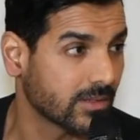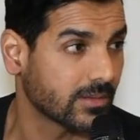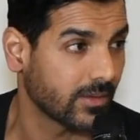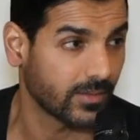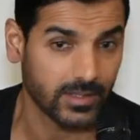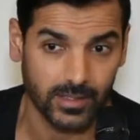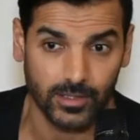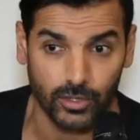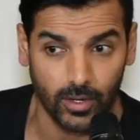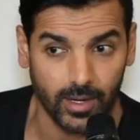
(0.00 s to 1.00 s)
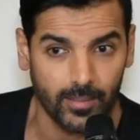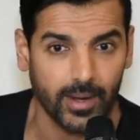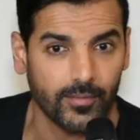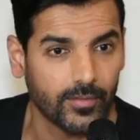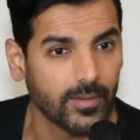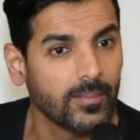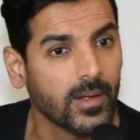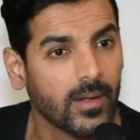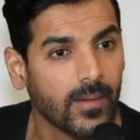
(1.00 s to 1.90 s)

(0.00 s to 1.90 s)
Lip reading: if this is a John Abraham film,